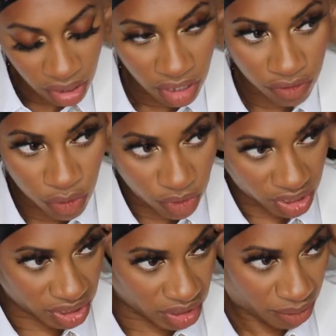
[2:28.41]
If you want
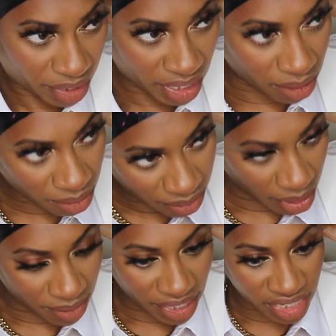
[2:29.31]
a GLEEmade
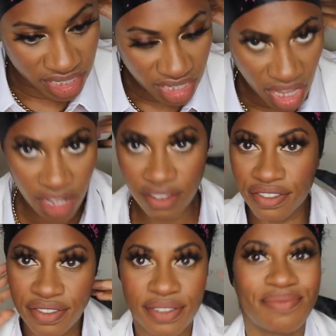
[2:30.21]
baby hair
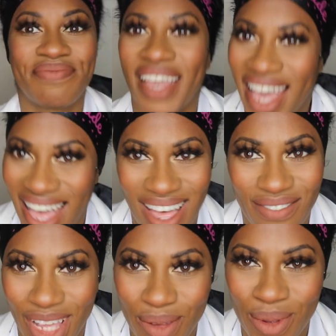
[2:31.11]
scarf,
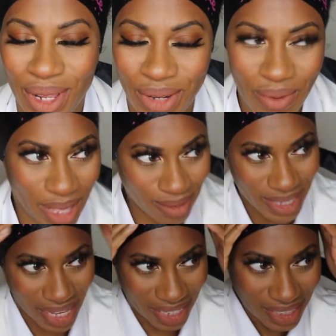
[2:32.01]
available on the
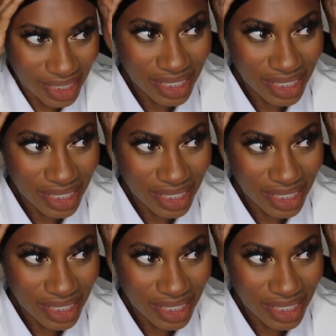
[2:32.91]
website.